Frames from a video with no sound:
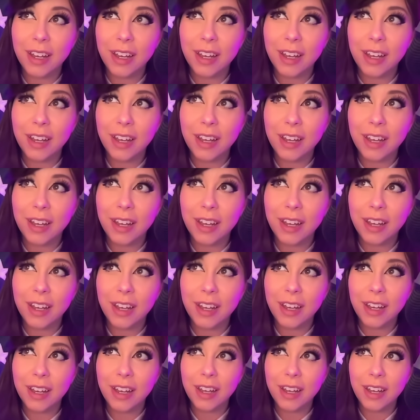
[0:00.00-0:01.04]
oh
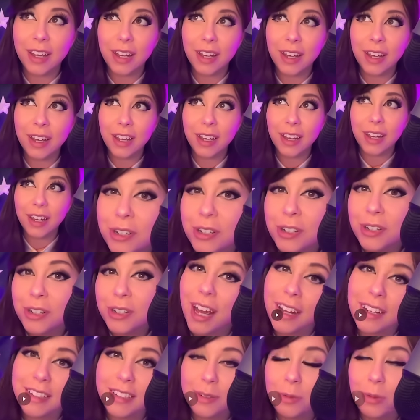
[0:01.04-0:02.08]
no
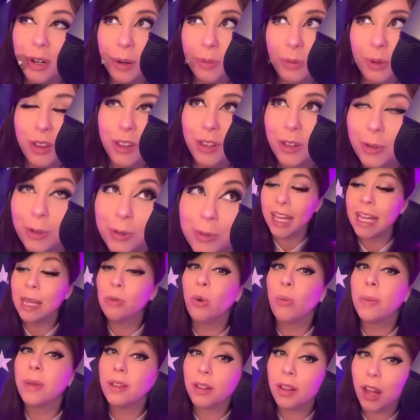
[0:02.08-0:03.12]
when I'm with you. He
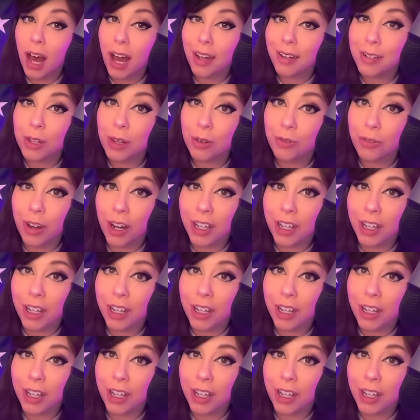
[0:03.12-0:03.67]
will be locked the fuck